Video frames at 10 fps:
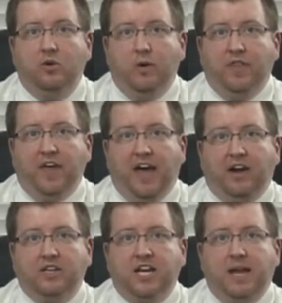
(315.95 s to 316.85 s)
With that,
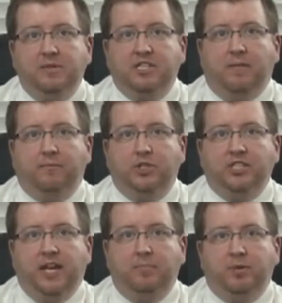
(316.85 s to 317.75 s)
our time is up for
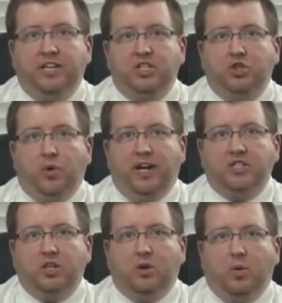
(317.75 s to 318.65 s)
today. Please join
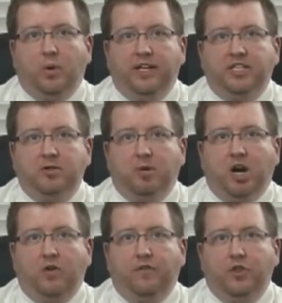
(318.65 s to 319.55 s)
us, the Lord willing,
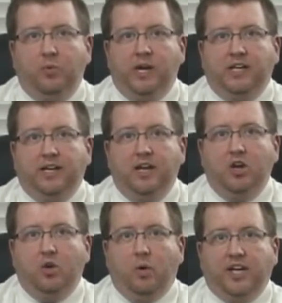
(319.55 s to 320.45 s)
tomorrow for the weekly
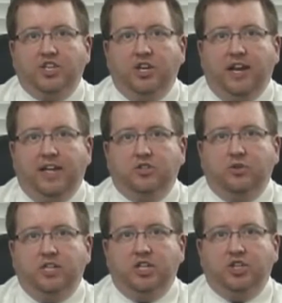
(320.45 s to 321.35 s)
question and
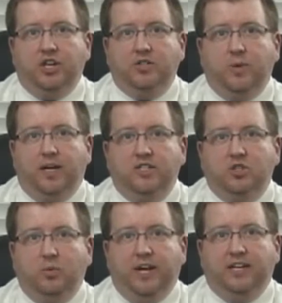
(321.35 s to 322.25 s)
answer edition as well as
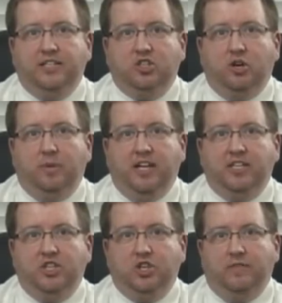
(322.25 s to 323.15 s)
the weekly sermon
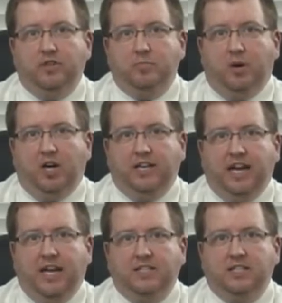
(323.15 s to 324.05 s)
edition of this
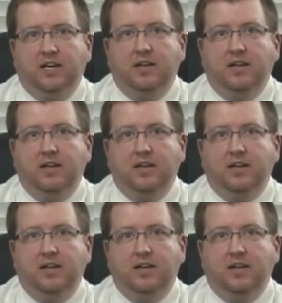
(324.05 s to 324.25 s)
podcast.